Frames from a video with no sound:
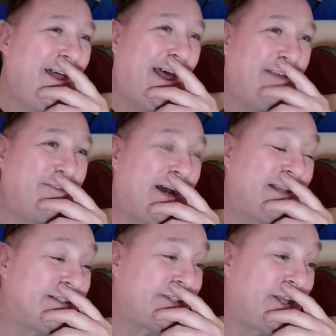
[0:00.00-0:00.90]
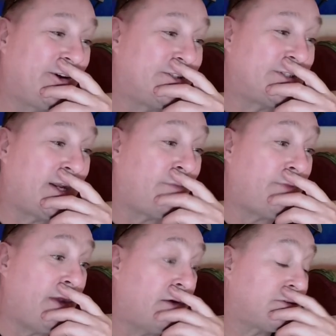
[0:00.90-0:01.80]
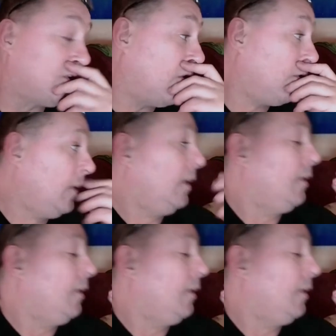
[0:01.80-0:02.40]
And I've got this killer setup now. So